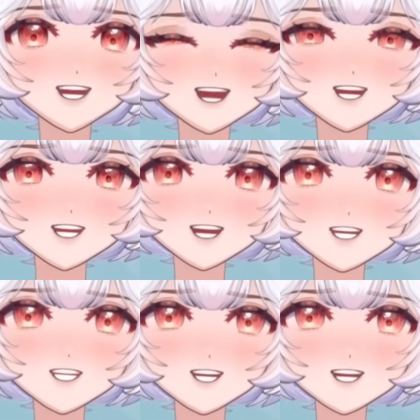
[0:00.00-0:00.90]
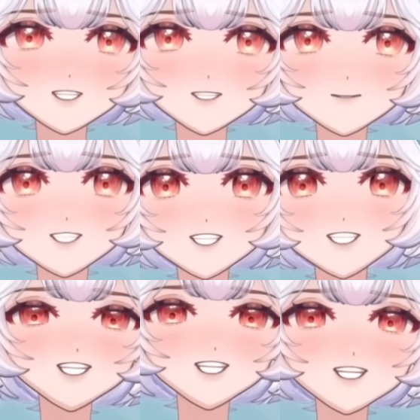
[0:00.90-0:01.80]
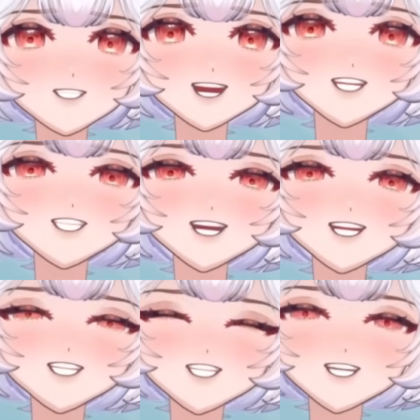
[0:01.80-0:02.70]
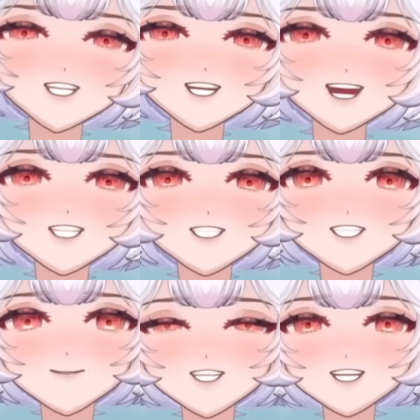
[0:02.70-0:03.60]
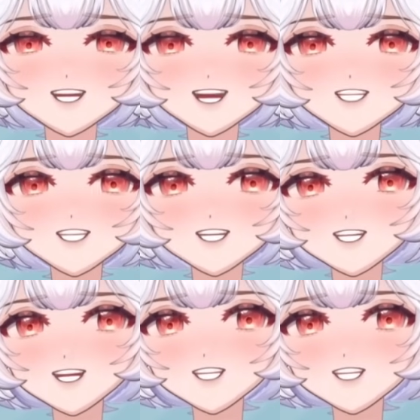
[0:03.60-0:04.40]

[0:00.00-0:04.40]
I, I, I hope so. Small scale nuclear reactor, no biggie. Yeah, yeah, yeah,